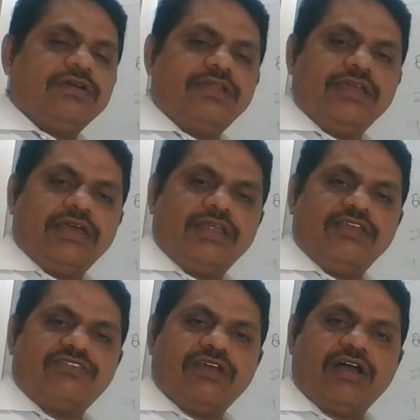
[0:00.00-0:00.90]

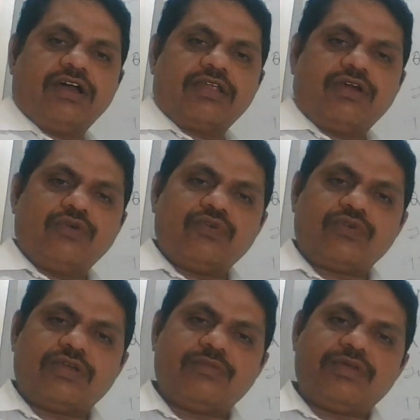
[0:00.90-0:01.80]
nearest, or how you
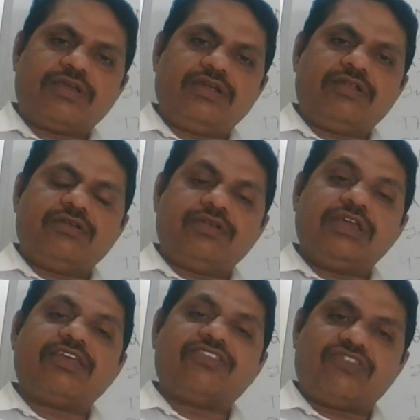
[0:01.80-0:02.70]
can make it
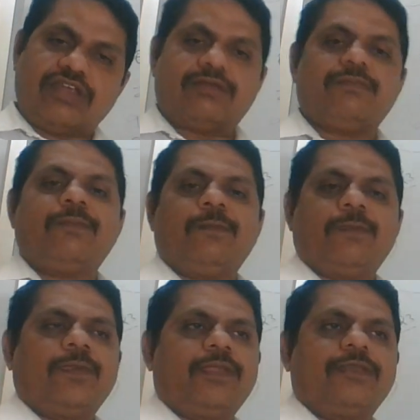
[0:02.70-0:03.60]
nearest 10.
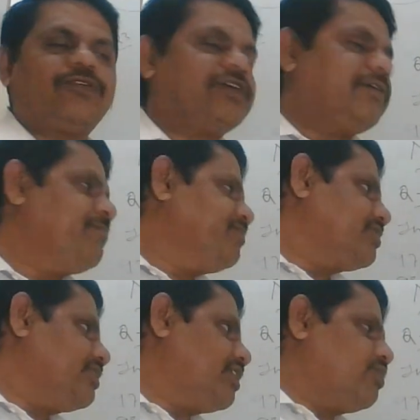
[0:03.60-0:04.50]
Okay,
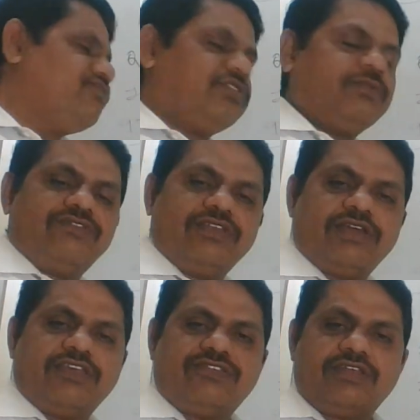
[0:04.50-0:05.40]
the question was
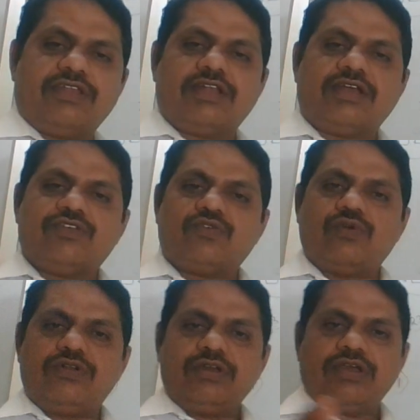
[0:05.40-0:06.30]
nearest 10, and I
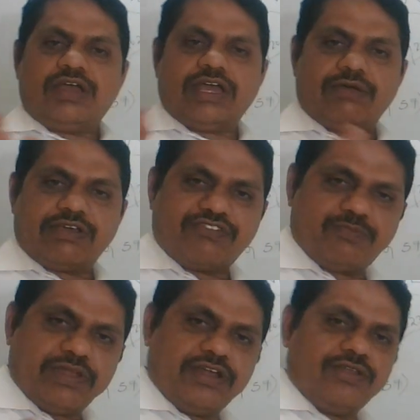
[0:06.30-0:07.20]
told, I have
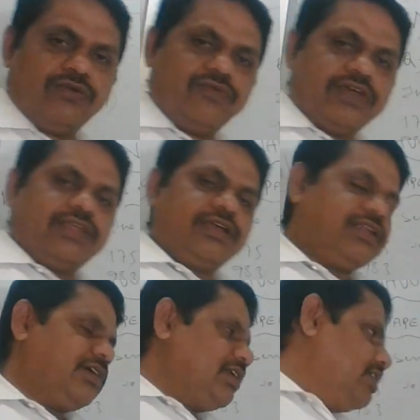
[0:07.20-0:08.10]
explained you very
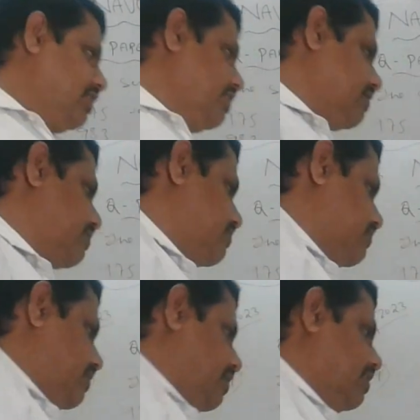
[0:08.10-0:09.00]
clearly.
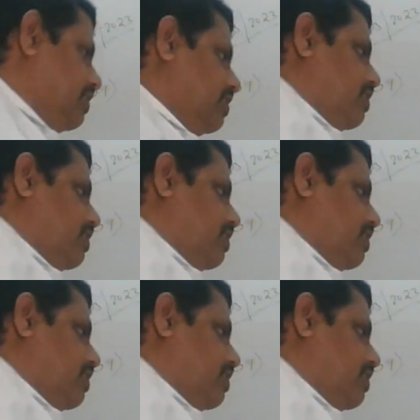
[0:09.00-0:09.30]
See,